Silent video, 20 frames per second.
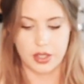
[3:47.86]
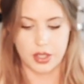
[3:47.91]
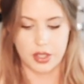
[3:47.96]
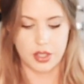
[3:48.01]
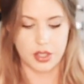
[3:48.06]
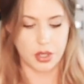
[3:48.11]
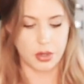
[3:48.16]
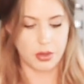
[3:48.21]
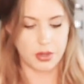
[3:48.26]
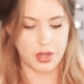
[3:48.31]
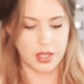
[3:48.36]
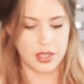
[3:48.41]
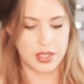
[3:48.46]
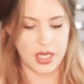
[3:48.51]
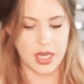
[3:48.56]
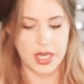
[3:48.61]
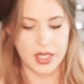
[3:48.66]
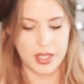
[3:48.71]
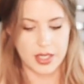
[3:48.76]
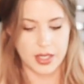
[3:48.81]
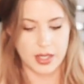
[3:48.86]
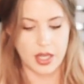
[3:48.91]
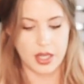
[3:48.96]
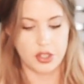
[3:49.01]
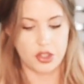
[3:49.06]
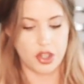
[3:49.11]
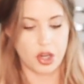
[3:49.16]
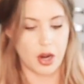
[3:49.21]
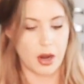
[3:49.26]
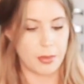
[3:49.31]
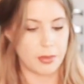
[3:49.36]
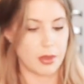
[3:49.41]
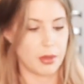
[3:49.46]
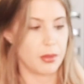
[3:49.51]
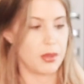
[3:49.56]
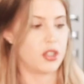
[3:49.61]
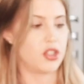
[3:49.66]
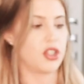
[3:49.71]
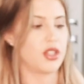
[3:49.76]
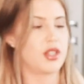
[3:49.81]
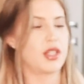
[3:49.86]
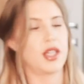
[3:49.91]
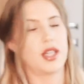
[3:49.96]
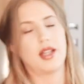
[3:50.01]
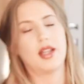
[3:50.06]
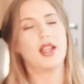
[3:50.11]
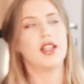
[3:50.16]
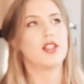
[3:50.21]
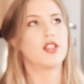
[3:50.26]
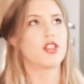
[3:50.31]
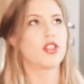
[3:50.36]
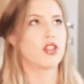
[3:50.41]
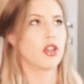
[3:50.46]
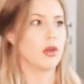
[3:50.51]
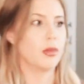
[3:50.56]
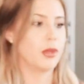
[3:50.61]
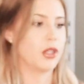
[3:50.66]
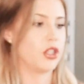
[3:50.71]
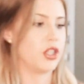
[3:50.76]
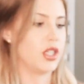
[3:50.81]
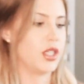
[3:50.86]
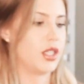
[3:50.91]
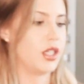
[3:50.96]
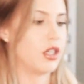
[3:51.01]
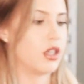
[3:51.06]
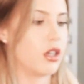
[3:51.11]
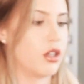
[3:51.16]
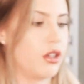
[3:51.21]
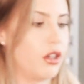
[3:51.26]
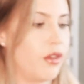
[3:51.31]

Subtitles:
to soak the dates and then chop them is just like it's so much easier on